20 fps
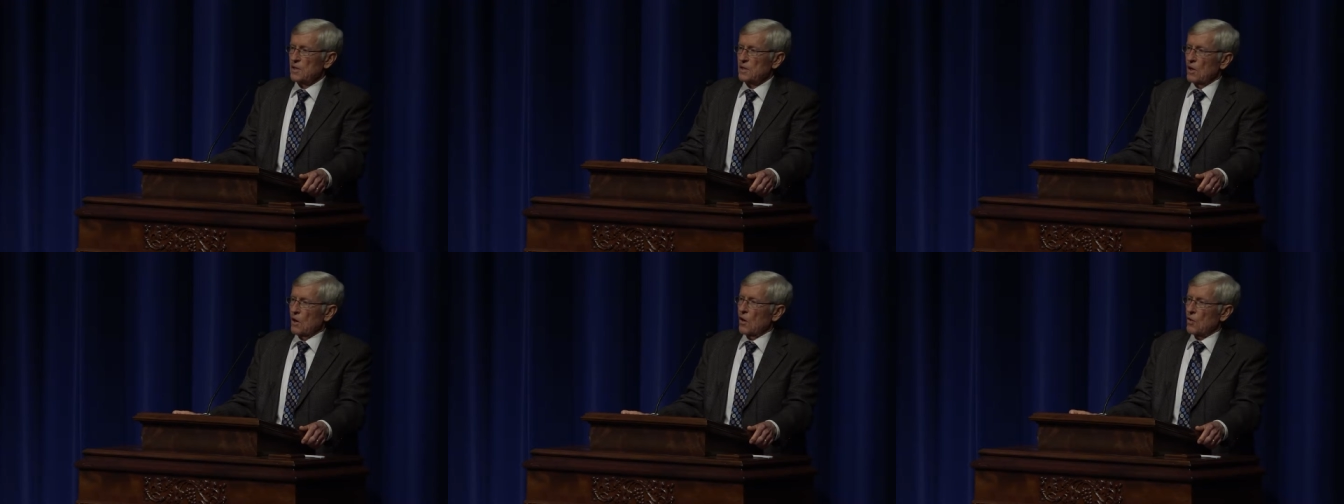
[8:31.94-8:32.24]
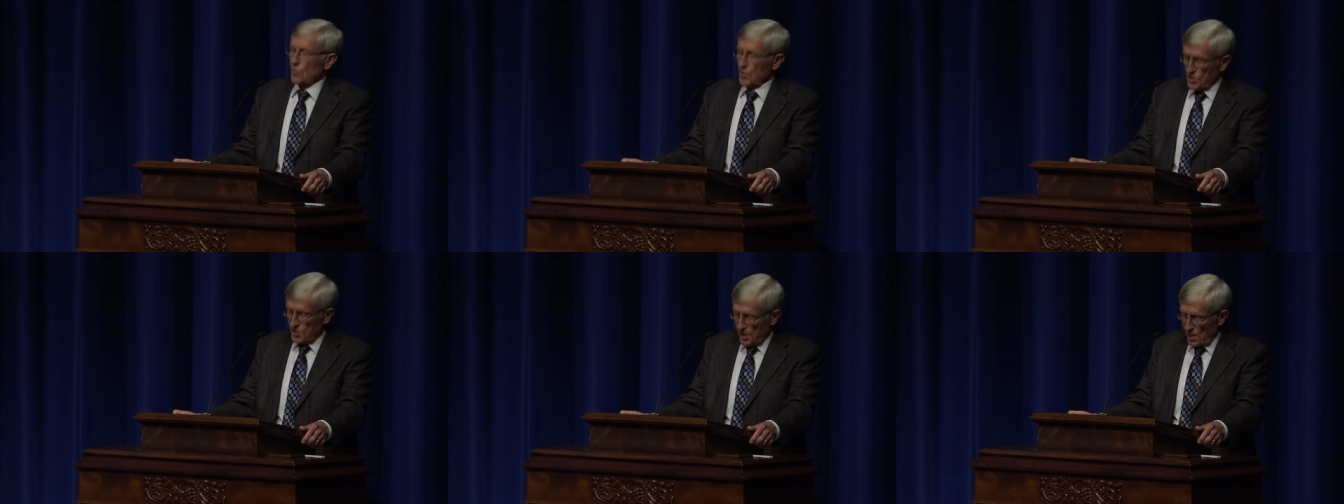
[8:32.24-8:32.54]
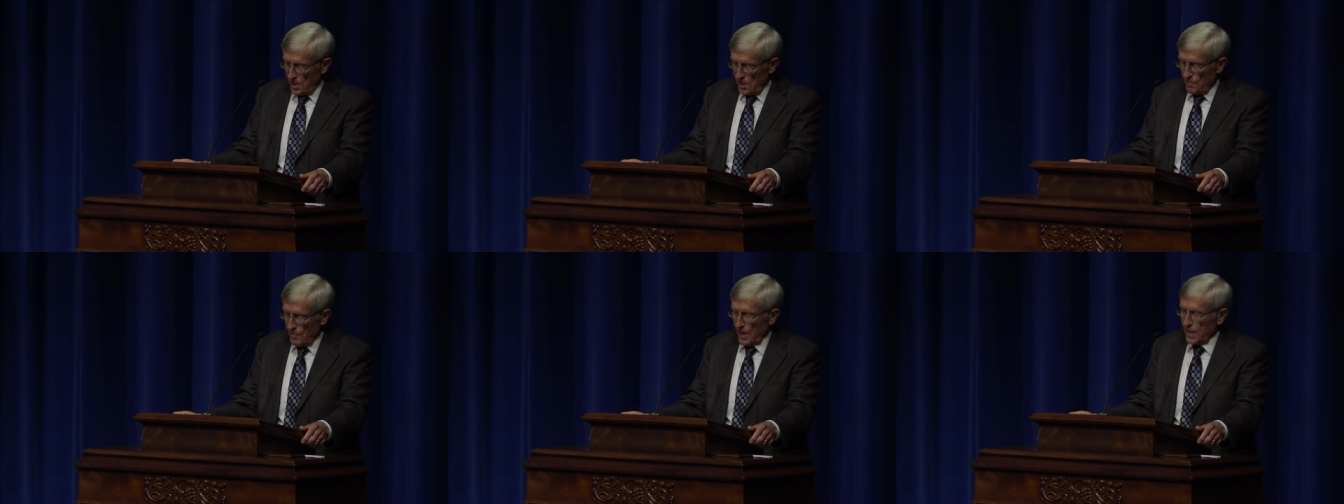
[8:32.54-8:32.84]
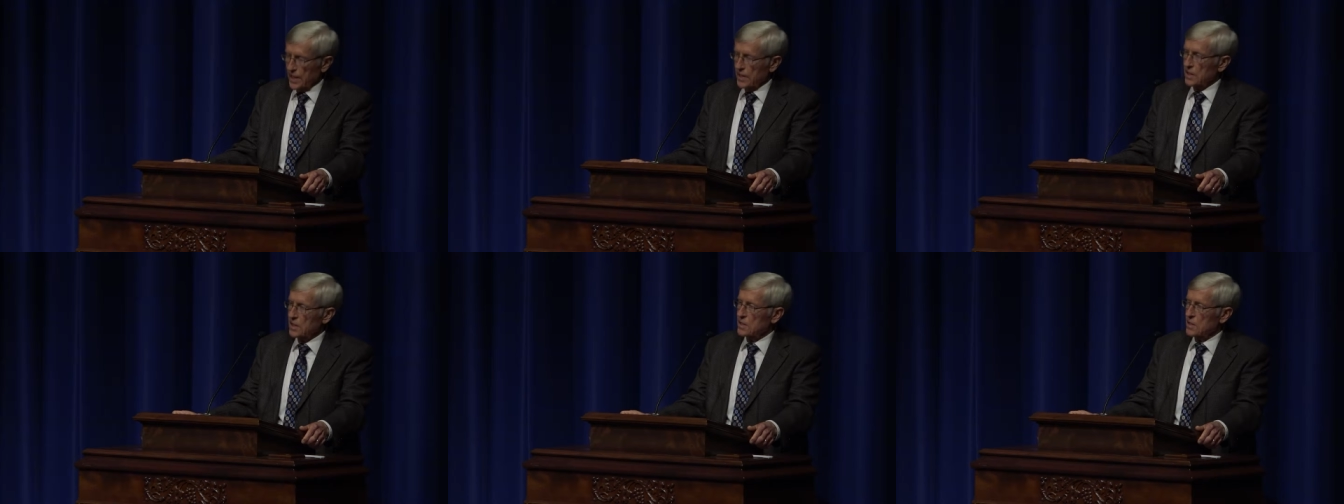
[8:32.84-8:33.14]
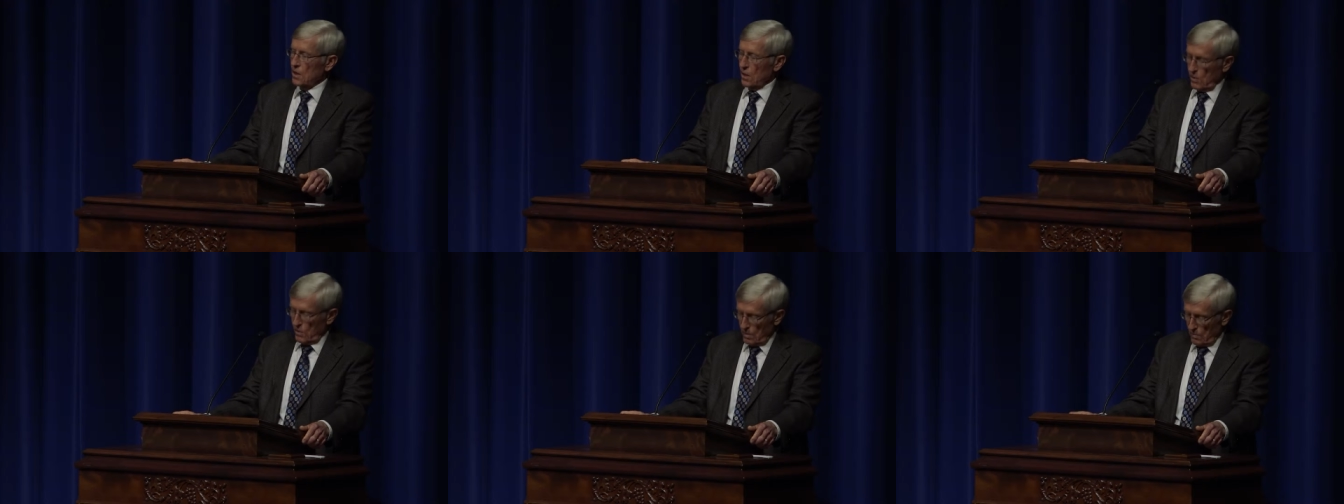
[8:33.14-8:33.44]
almost anybody could
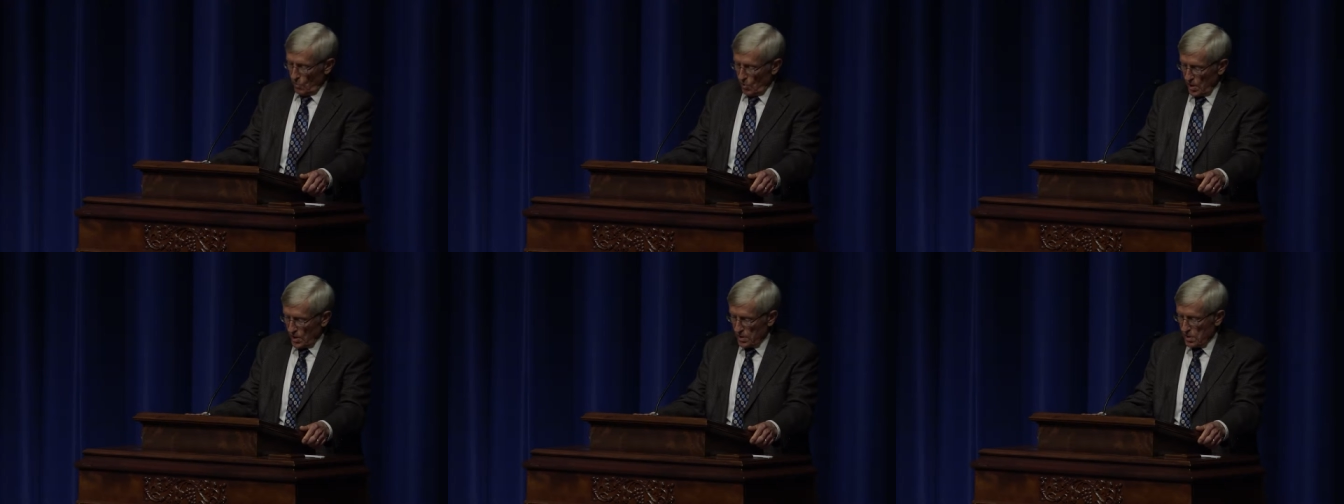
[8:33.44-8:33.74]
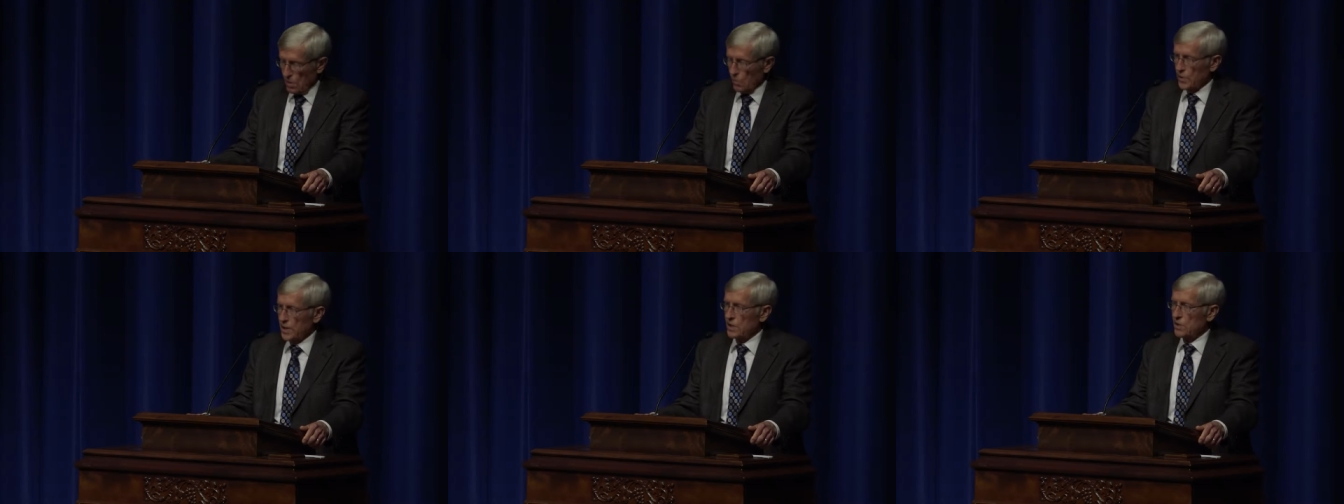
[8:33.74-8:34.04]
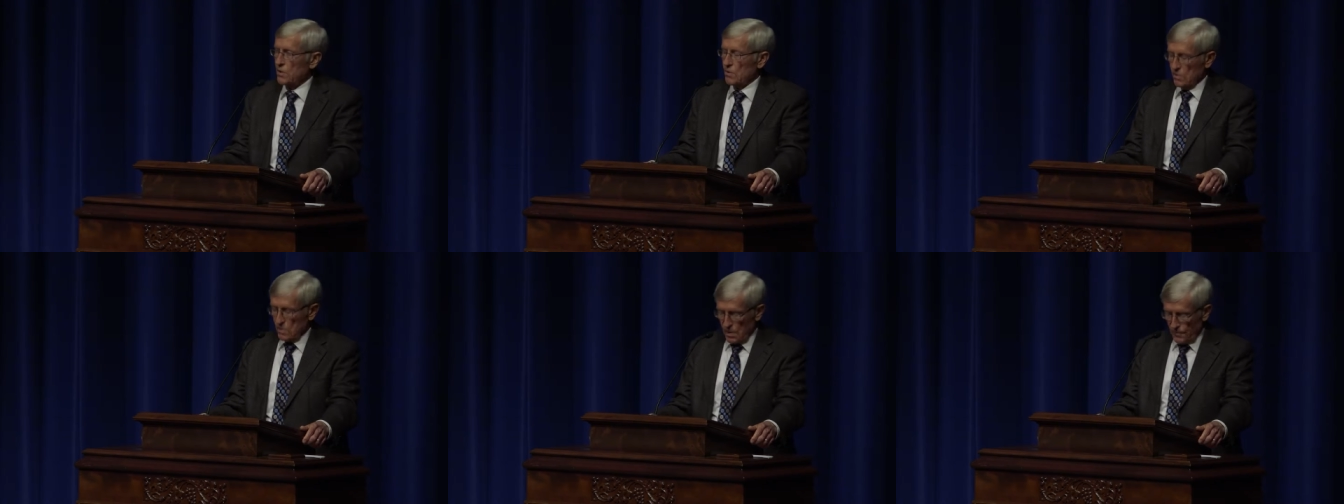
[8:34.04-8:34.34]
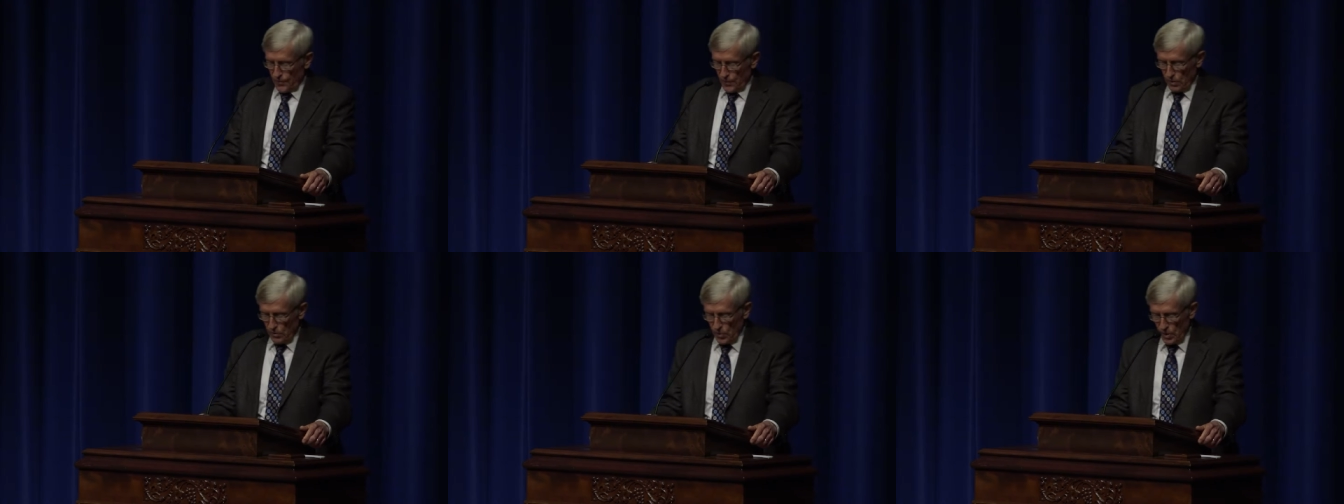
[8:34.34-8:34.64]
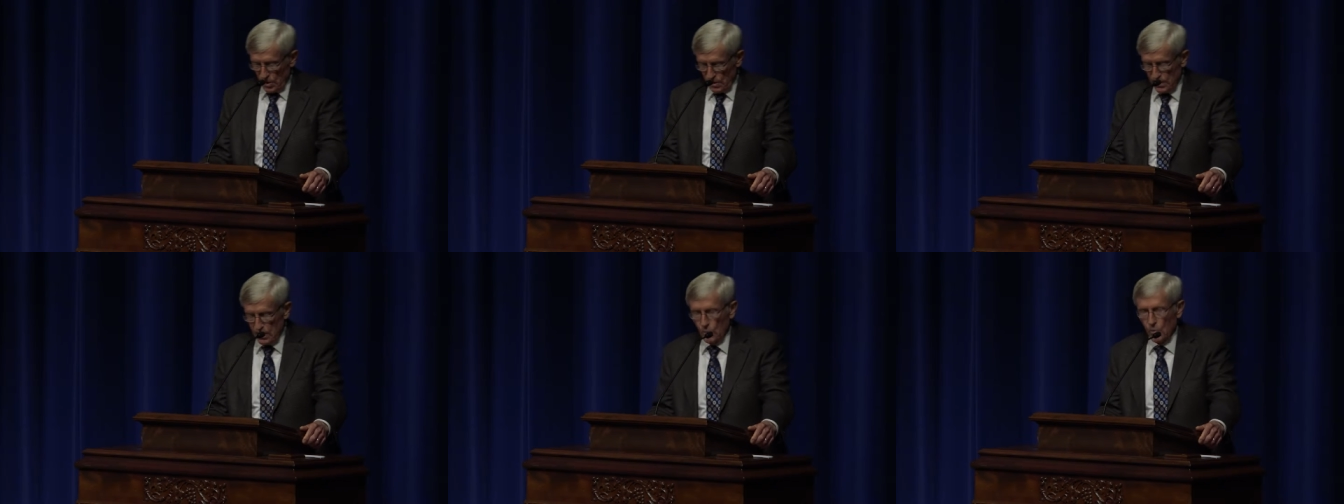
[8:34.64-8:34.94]
go and work their way through if you're
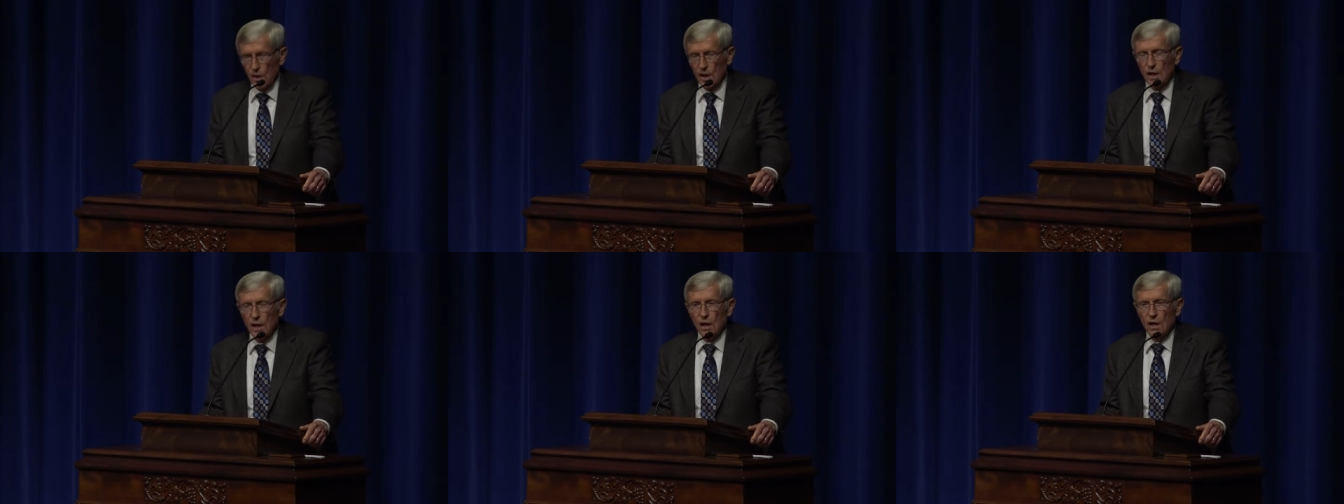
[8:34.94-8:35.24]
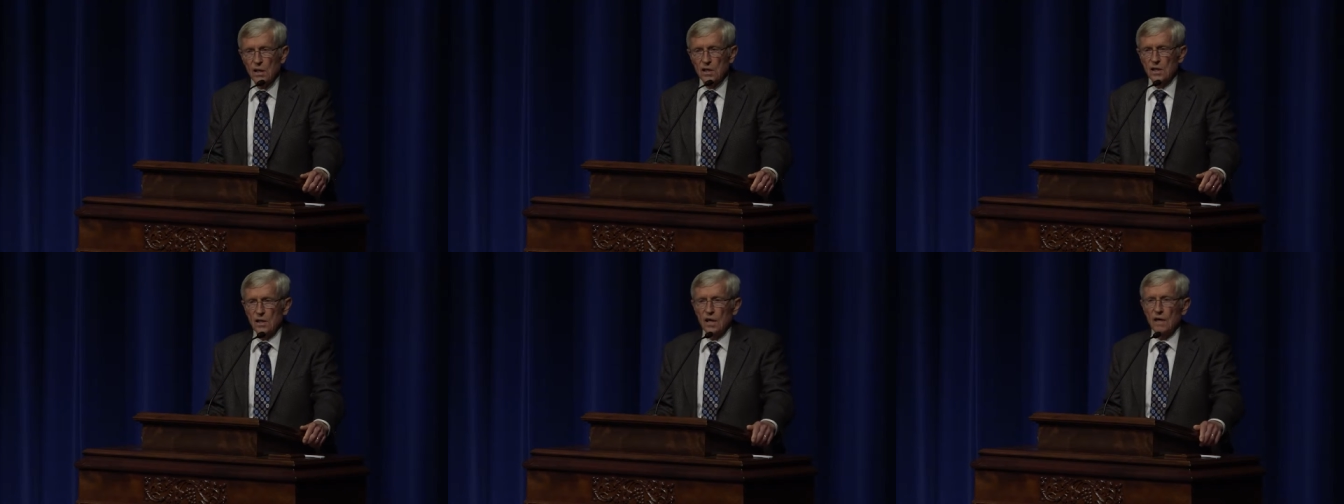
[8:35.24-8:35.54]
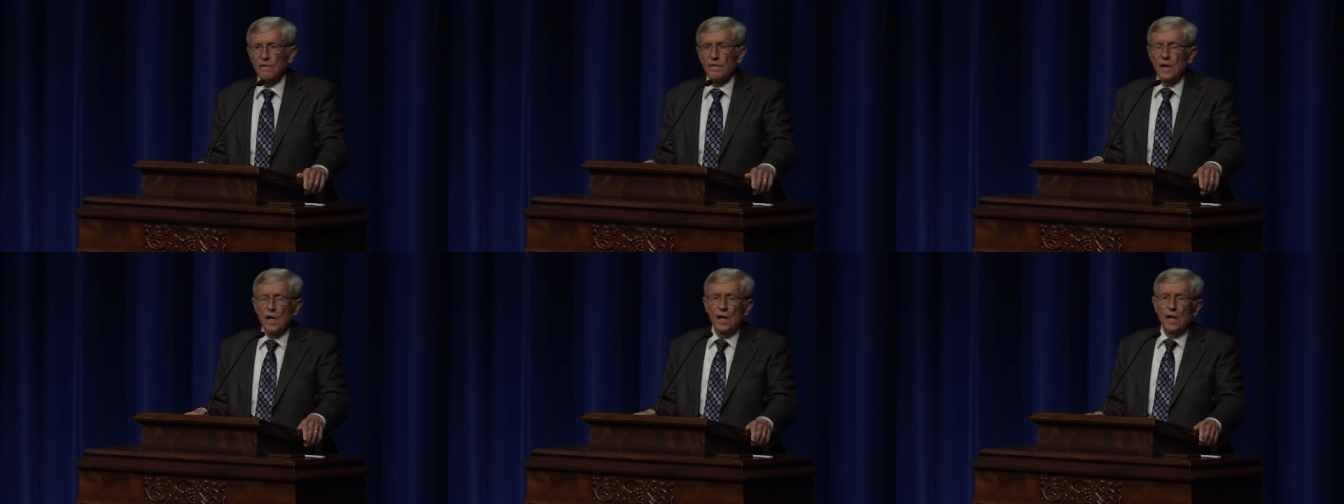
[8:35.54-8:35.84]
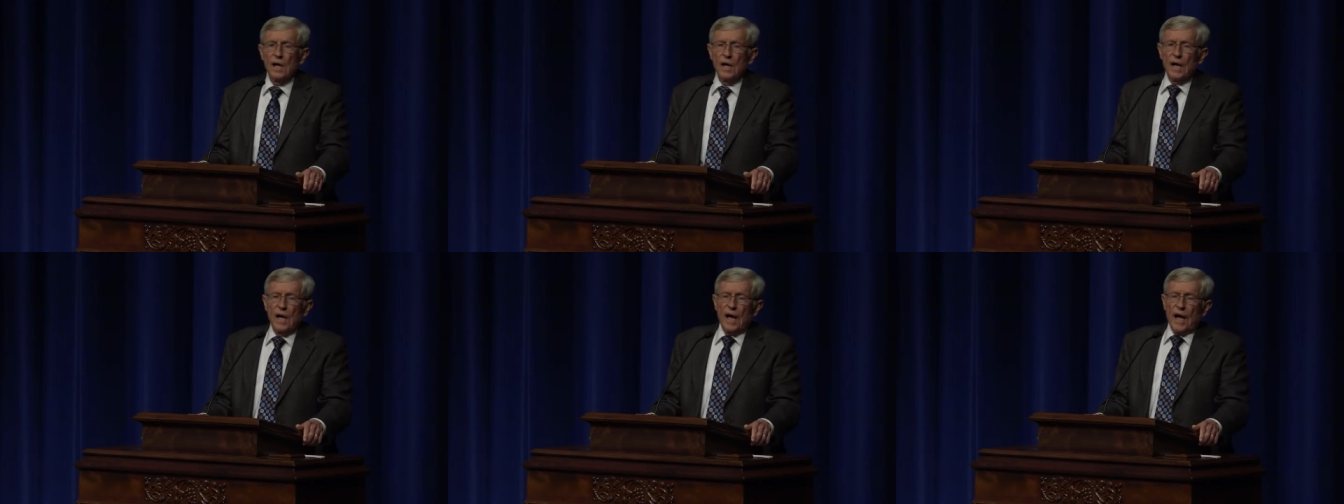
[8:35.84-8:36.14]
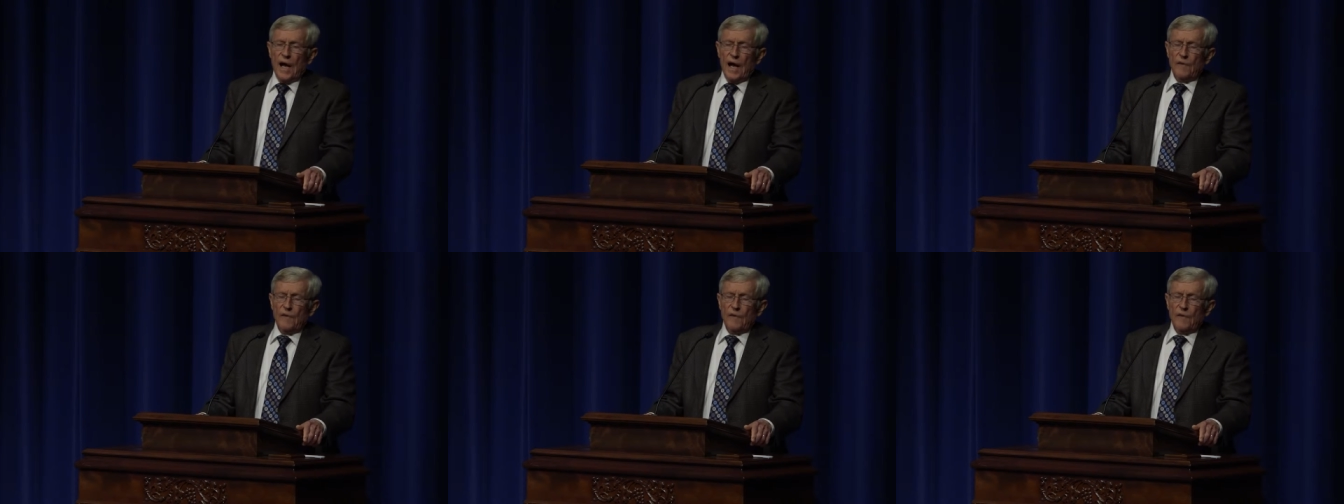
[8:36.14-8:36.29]
willing to work hard enough.